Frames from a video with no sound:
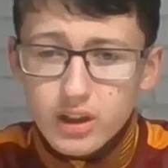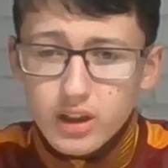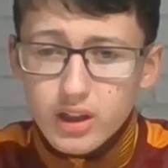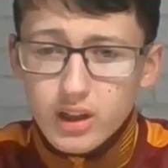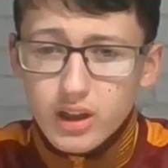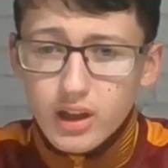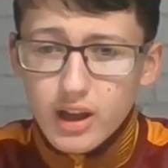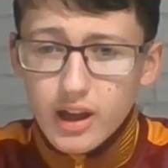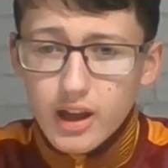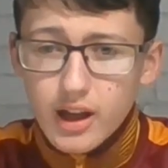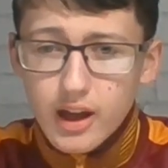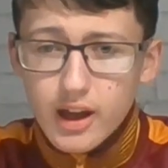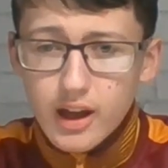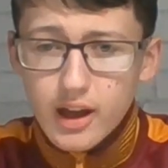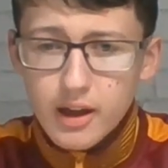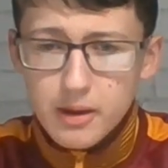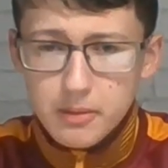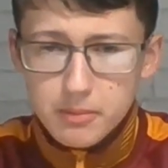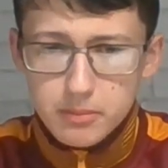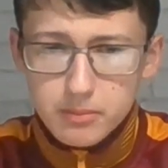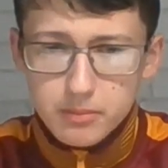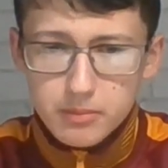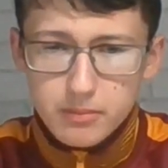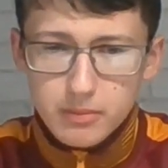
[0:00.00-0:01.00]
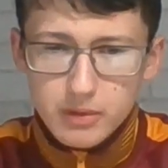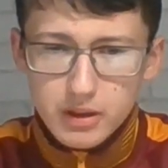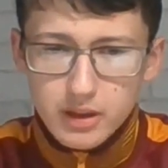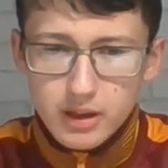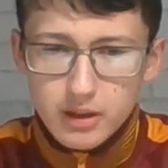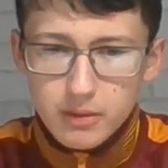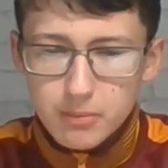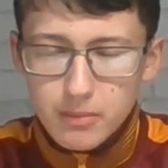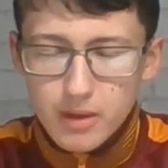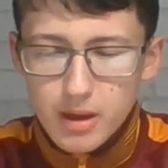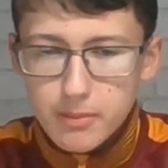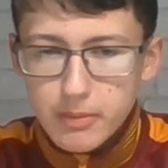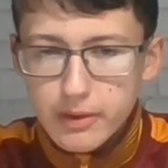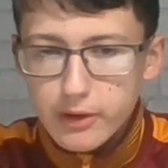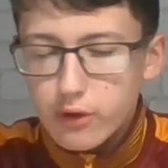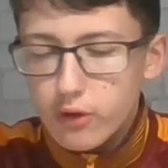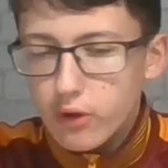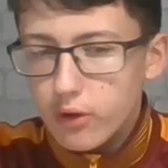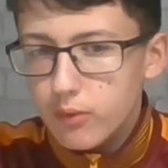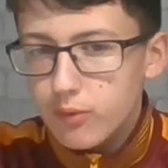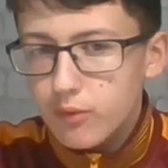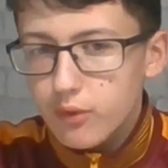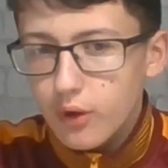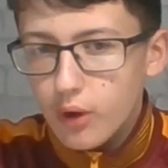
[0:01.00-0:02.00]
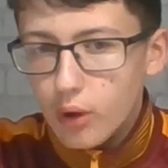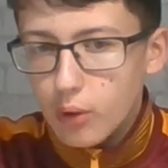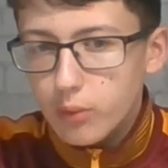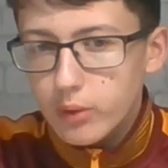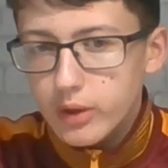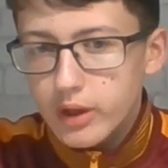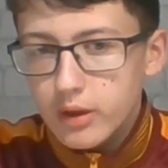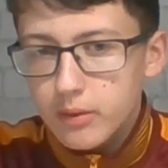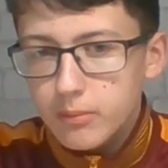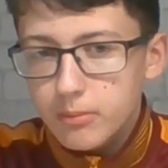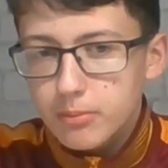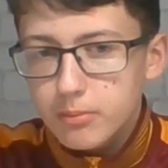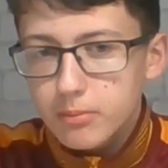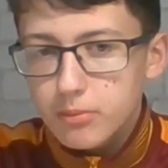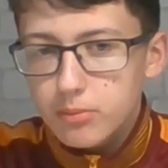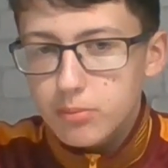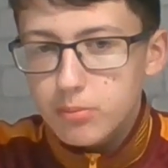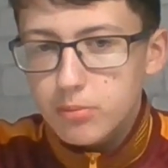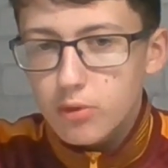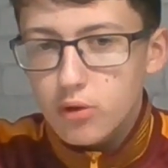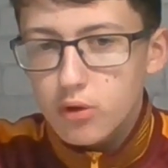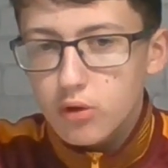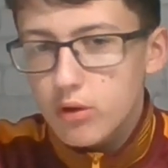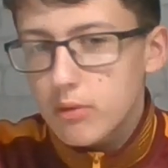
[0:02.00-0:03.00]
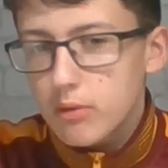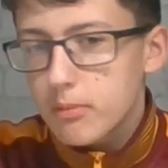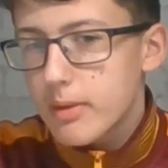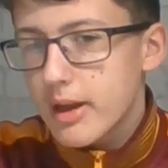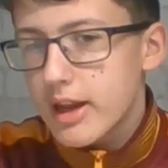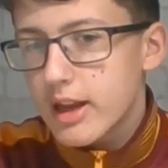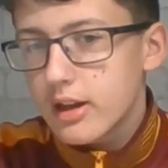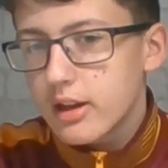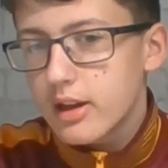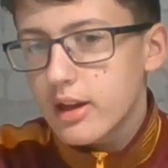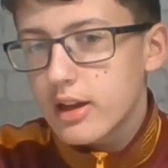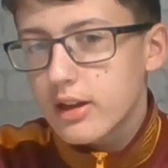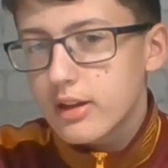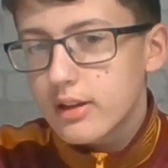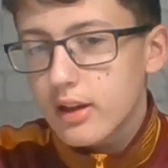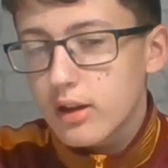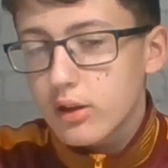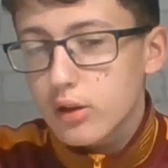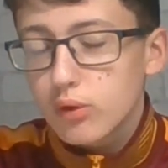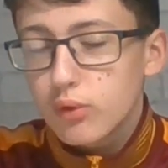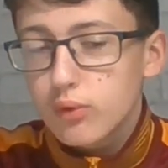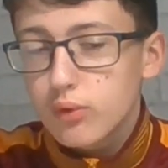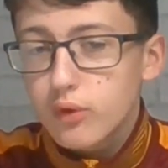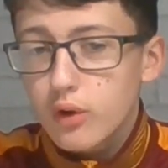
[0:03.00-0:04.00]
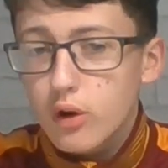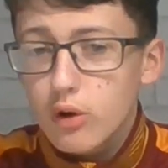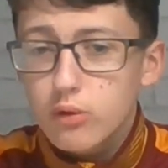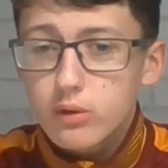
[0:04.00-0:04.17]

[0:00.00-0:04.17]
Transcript: and then maybe going forward it could have been the attacker's fault.